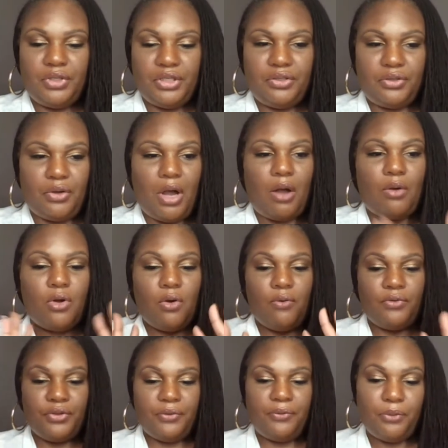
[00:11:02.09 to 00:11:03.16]
so I'll go
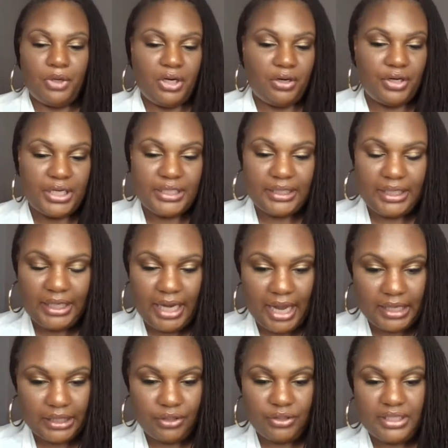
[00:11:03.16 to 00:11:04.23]
over the 4 areas
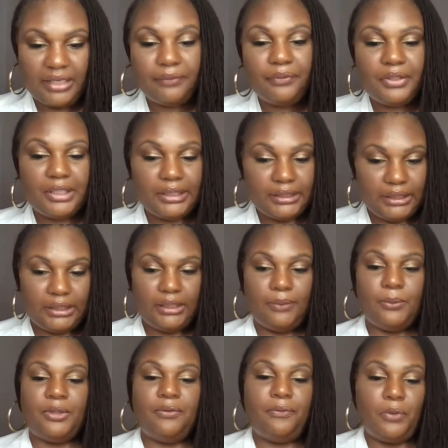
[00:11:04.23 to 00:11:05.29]
again. You definitely
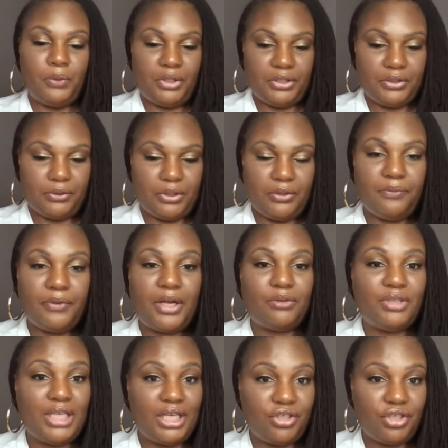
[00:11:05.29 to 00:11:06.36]
want to focus on the
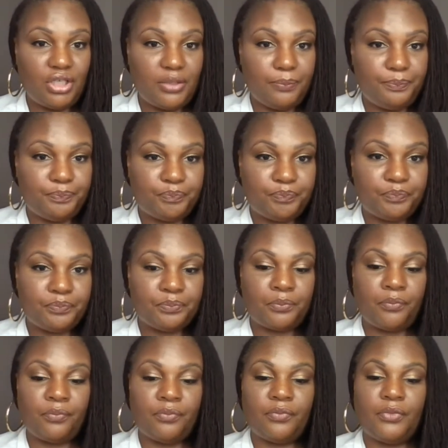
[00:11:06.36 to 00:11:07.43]
foundation,
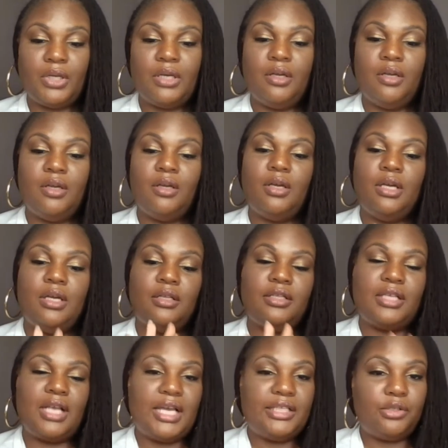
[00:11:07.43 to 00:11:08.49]

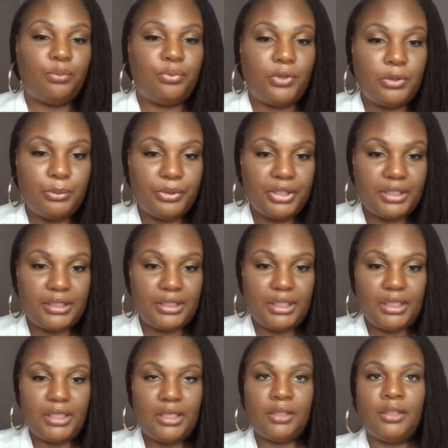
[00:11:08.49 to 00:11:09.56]
sized
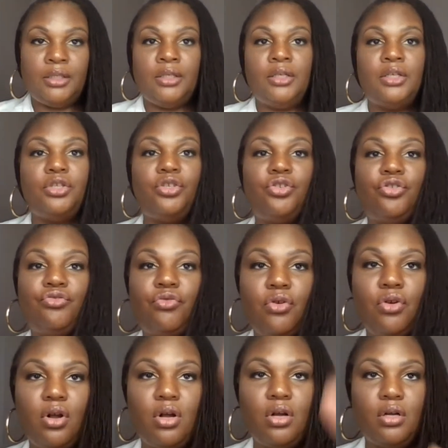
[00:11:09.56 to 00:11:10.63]
appropriately,
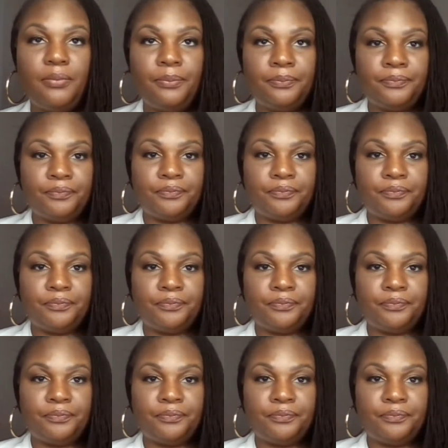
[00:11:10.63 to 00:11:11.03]
strong,